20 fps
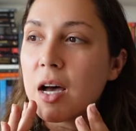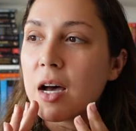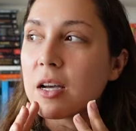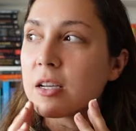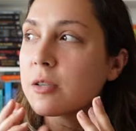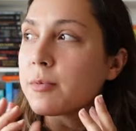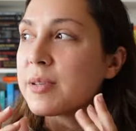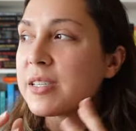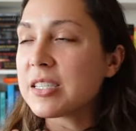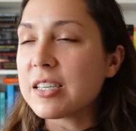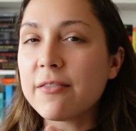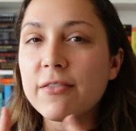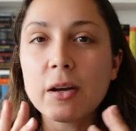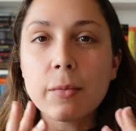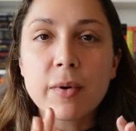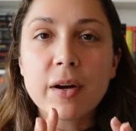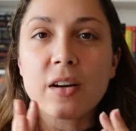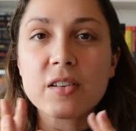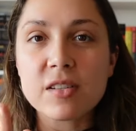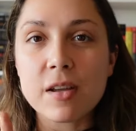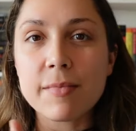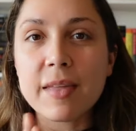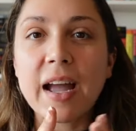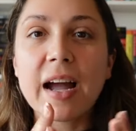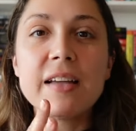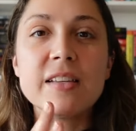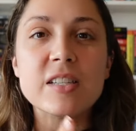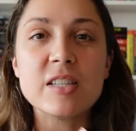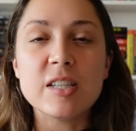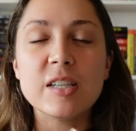a specific book or something,
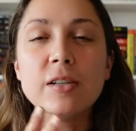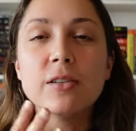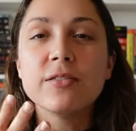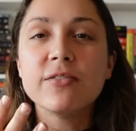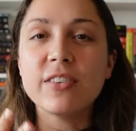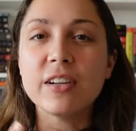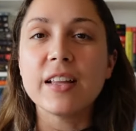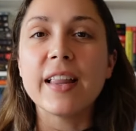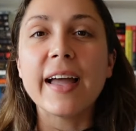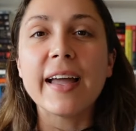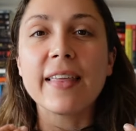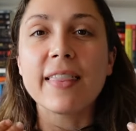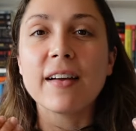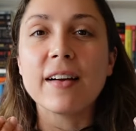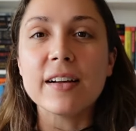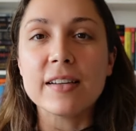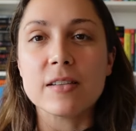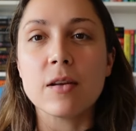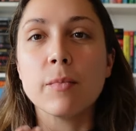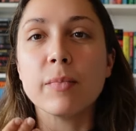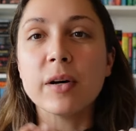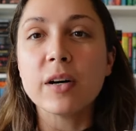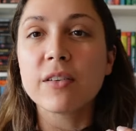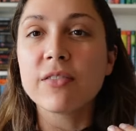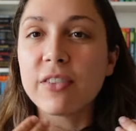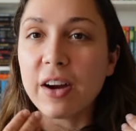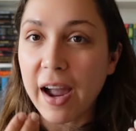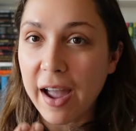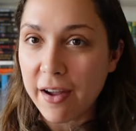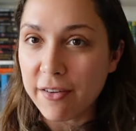I still feel like there is a book
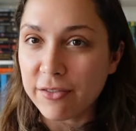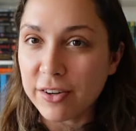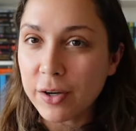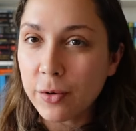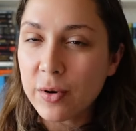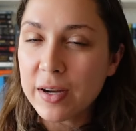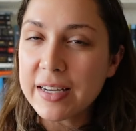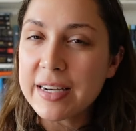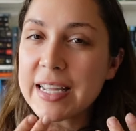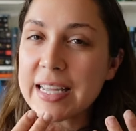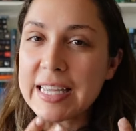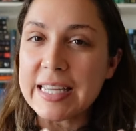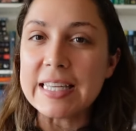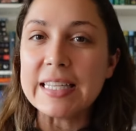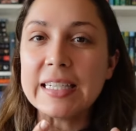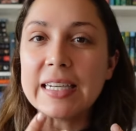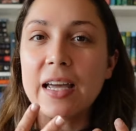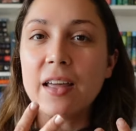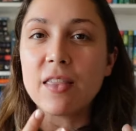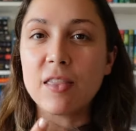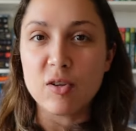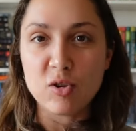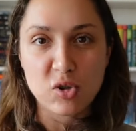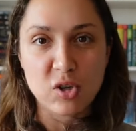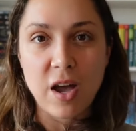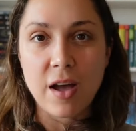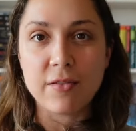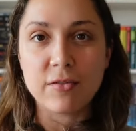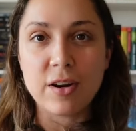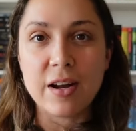for everyone in the
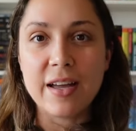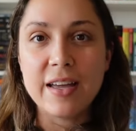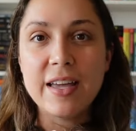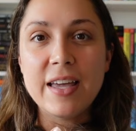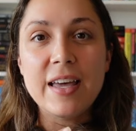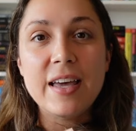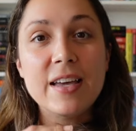genre.